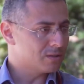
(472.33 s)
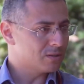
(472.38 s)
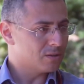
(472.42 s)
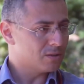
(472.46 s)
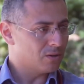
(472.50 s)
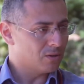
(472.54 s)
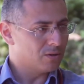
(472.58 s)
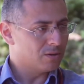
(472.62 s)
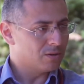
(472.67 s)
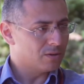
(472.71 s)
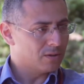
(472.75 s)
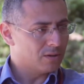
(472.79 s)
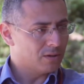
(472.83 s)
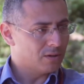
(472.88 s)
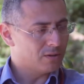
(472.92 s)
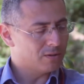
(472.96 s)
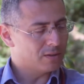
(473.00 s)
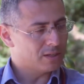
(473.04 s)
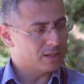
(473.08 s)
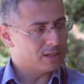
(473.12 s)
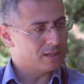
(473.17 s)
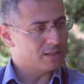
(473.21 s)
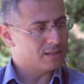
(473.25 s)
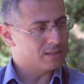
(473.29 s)
on
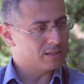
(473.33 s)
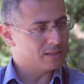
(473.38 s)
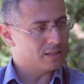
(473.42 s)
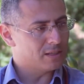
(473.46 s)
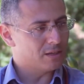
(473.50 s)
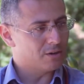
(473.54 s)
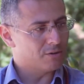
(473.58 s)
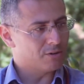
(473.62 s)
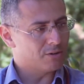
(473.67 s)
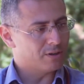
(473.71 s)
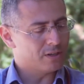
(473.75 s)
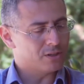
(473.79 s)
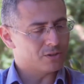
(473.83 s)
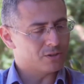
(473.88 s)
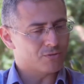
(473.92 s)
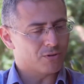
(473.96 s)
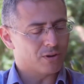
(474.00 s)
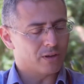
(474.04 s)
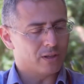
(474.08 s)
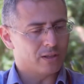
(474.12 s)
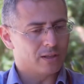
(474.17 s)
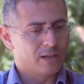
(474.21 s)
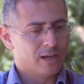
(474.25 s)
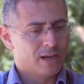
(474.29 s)
kids here in
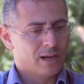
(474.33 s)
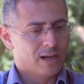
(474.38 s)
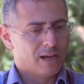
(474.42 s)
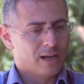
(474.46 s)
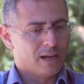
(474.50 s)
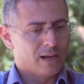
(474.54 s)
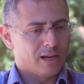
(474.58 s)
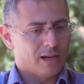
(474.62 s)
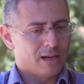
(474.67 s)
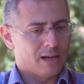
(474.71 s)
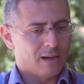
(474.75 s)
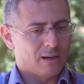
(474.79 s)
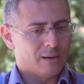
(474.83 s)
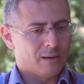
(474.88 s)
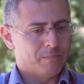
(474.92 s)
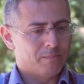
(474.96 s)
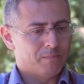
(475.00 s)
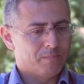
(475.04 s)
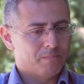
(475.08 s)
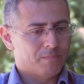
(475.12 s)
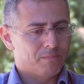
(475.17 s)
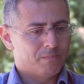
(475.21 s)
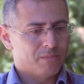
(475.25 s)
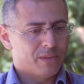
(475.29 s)
Israel.
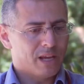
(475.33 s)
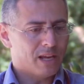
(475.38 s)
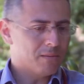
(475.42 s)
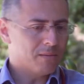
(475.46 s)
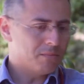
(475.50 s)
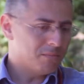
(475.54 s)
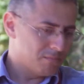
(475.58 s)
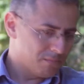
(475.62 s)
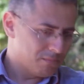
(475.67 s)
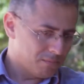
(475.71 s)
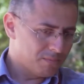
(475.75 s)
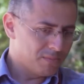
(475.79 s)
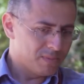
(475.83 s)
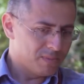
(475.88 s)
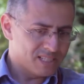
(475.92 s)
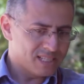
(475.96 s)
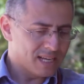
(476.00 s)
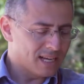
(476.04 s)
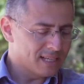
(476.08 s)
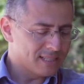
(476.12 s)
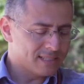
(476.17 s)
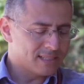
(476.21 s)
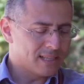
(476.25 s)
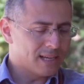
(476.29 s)
And
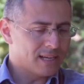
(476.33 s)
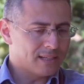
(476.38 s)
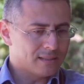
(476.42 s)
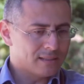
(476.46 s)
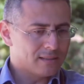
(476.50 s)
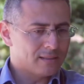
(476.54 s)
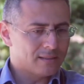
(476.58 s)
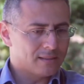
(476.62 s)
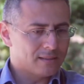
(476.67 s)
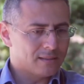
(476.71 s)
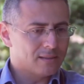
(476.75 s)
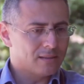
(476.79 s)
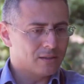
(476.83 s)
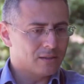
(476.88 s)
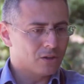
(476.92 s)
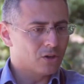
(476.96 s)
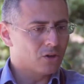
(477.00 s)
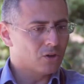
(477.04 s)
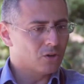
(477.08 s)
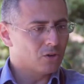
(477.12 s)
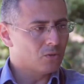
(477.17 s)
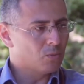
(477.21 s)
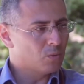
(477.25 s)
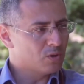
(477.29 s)
besides that, the
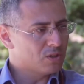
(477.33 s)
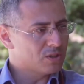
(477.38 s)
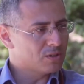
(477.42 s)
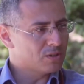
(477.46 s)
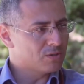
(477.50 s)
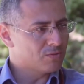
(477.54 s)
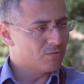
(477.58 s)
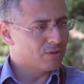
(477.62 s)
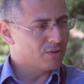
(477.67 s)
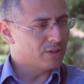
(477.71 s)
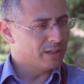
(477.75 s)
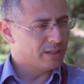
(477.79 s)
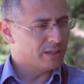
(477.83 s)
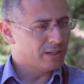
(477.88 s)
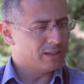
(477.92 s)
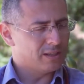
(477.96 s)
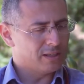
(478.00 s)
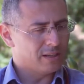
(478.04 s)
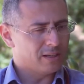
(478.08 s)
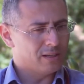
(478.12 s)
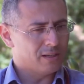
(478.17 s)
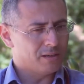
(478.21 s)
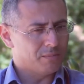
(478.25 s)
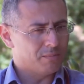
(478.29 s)
girl was really
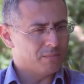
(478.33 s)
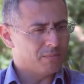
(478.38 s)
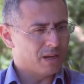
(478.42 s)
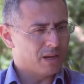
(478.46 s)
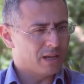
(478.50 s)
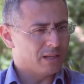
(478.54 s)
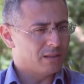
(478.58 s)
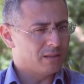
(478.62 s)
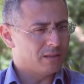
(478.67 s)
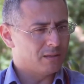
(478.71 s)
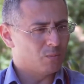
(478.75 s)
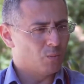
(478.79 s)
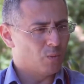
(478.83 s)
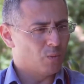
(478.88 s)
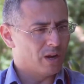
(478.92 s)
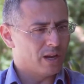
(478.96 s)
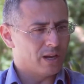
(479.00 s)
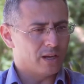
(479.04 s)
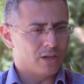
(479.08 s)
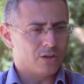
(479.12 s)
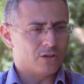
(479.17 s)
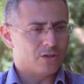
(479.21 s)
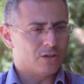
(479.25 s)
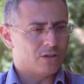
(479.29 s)
in a bad way.
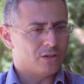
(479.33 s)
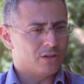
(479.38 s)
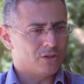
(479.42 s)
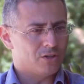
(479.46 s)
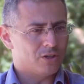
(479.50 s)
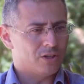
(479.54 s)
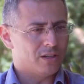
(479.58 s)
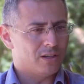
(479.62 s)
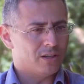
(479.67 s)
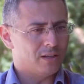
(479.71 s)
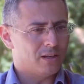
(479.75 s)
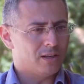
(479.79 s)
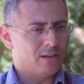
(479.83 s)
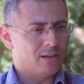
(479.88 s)
She needed